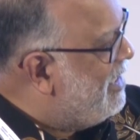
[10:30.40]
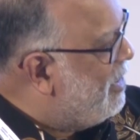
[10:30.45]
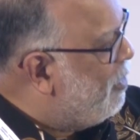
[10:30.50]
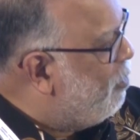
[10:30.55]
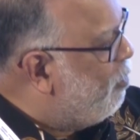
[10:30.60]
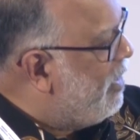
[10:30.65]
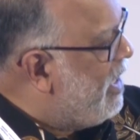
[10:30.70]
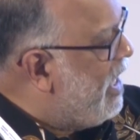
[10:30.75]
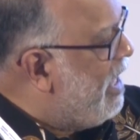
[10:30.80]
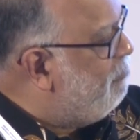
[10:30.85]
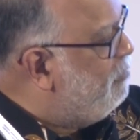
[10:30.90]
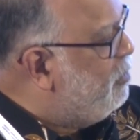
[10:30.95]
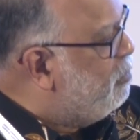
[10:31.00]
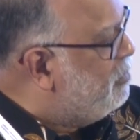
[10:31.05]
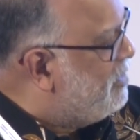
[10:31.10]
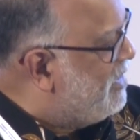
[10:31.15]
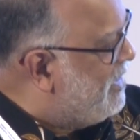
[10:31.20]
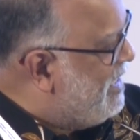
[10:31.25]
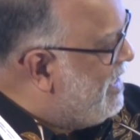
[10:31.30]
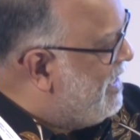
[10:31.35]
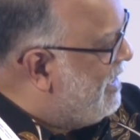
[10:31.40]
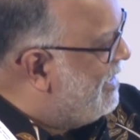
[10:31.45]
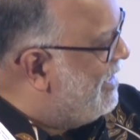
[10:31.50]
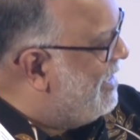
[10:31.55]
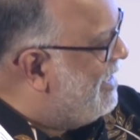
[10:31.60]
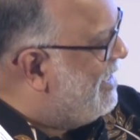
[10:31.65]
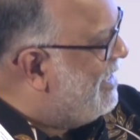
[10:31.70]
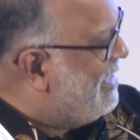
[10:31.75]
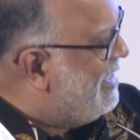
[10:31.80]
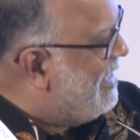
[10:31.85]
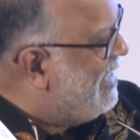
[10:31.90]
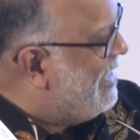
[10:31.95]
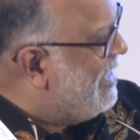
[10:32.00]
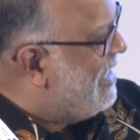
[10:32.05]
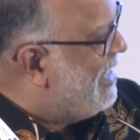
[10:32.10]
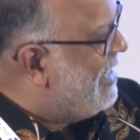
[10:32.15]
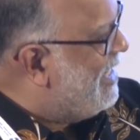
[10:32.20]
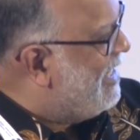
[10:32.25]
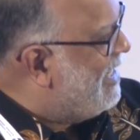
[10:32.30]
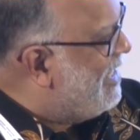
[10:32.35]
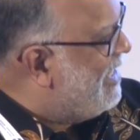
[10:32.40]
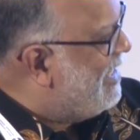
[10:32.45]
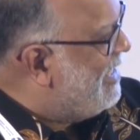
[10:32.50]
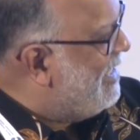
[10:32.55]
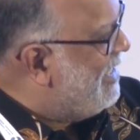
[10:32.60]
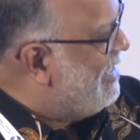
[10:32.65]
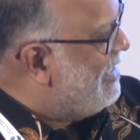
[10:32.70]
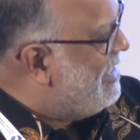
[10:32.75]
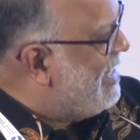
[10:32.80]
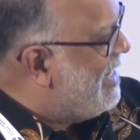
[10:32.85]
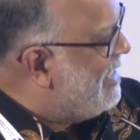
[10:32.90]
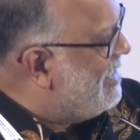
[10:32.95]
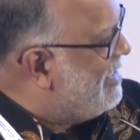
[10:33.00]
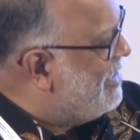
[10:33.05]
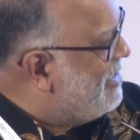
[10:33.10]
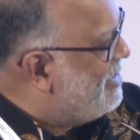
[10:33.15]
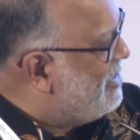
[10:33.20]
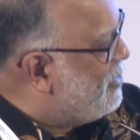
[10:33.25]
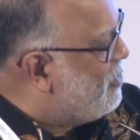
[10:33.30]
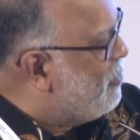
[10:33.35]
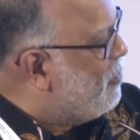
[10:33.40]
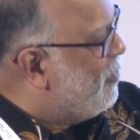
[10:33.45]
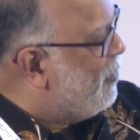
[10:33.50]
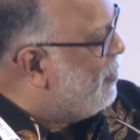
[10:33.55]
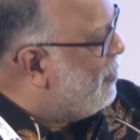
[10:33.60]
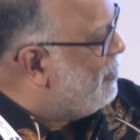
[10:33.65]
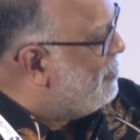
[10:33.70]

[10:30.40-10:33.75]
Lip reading: Or what have you seen in that score?